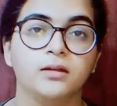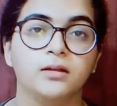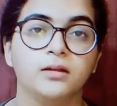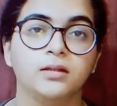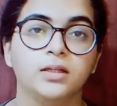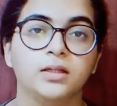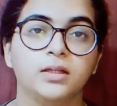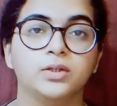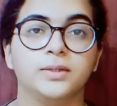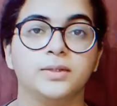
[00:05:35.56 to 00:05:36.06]

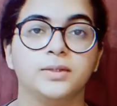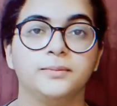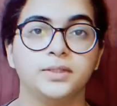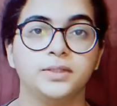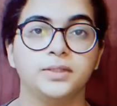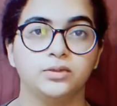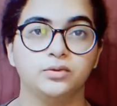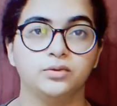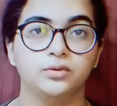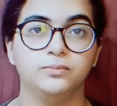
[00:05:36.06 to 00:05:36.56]
Now,
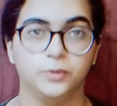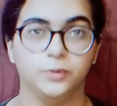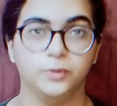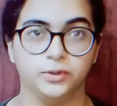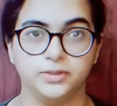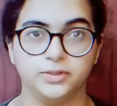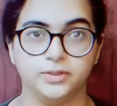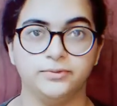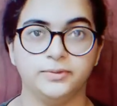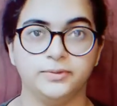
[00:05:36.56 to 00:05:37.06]
coming to
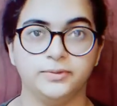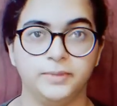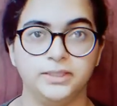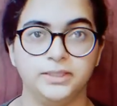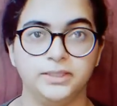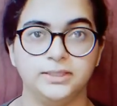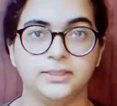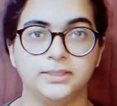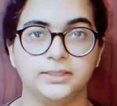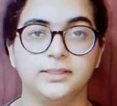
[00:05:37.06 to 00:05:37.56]
positive
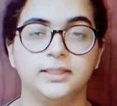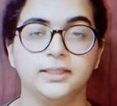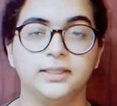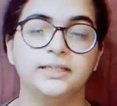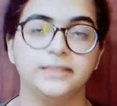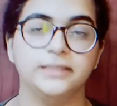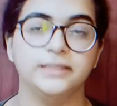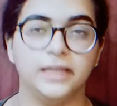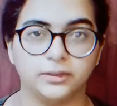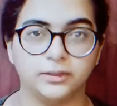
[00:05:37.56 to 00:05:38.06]
space, it's the
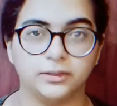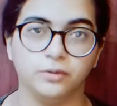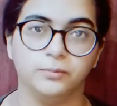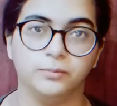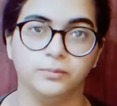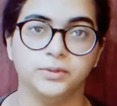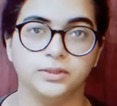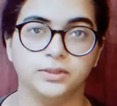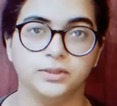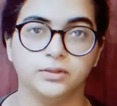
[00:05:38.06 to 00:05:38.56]
exact
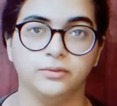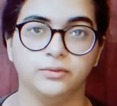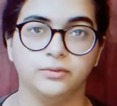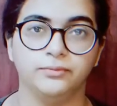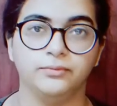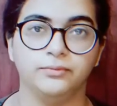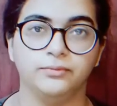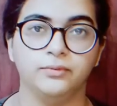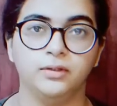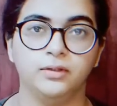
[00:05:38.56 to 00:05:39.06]
opposite of
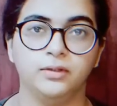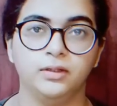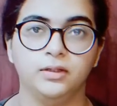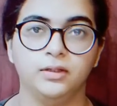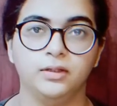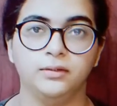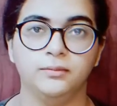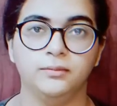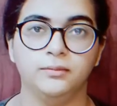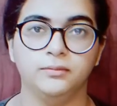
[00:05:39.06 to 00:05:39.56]

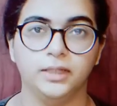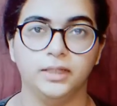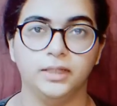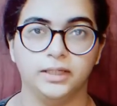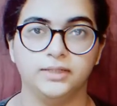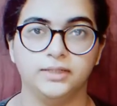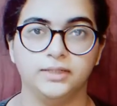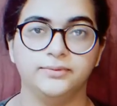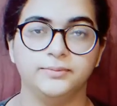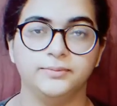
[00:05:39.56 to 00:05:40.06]

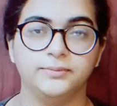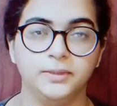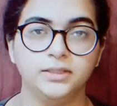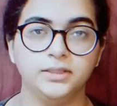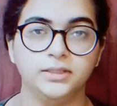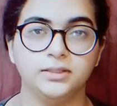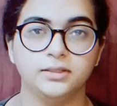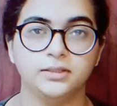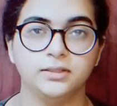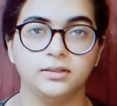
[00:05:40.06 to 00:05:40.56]
negative
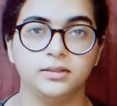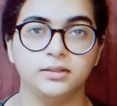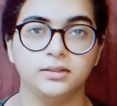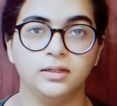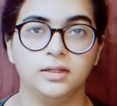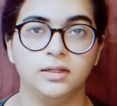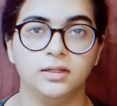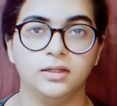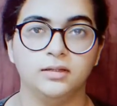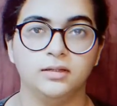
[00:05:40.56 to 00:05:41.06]
space.
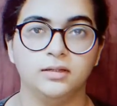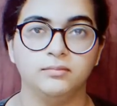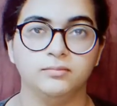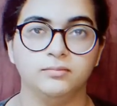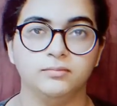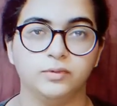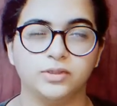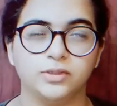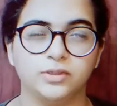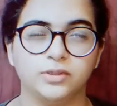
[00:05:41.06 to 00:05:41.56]

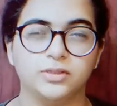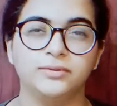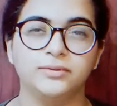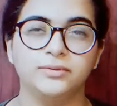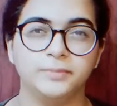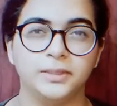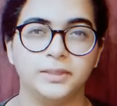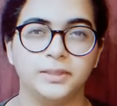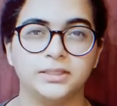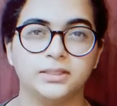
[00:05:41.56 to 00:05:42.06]
Positive
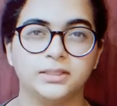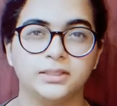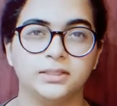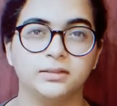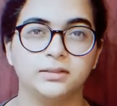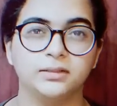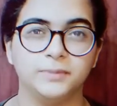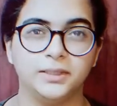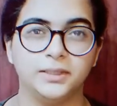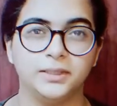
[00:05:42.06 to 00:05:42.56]
space is the
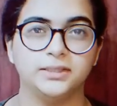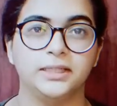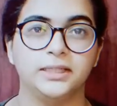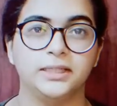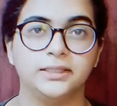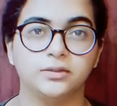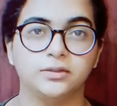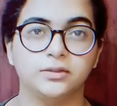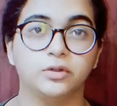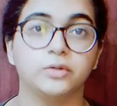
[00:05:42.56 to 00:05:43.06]
space that
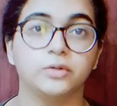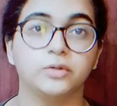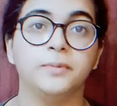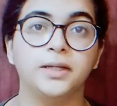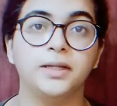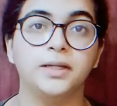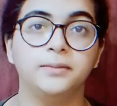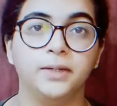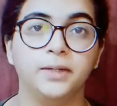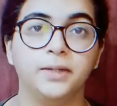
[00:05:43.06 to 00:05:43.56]
is
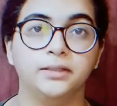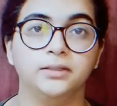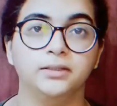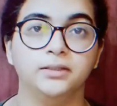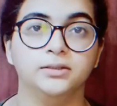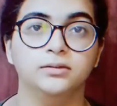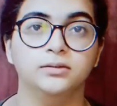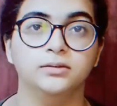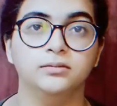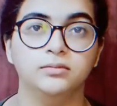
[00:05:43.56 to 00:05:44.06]
occupied by
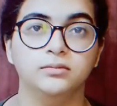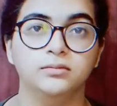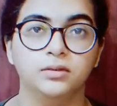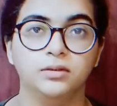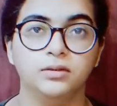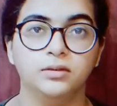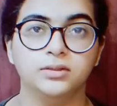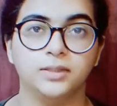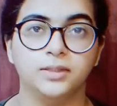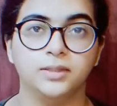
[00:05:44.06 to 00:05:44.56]
the
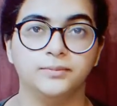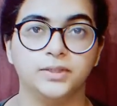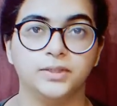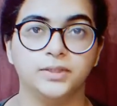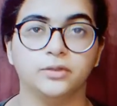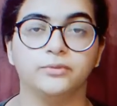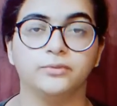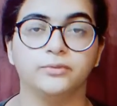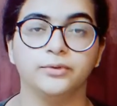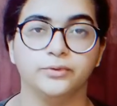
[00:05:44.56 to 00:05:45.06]
subject
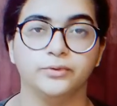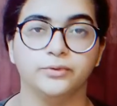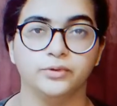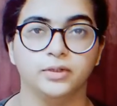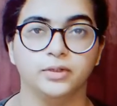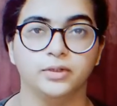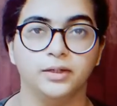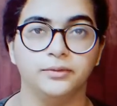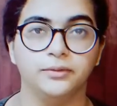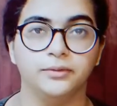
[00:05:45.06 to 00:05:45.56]
of your
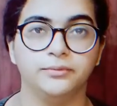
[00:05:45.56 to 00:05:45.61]
photograph.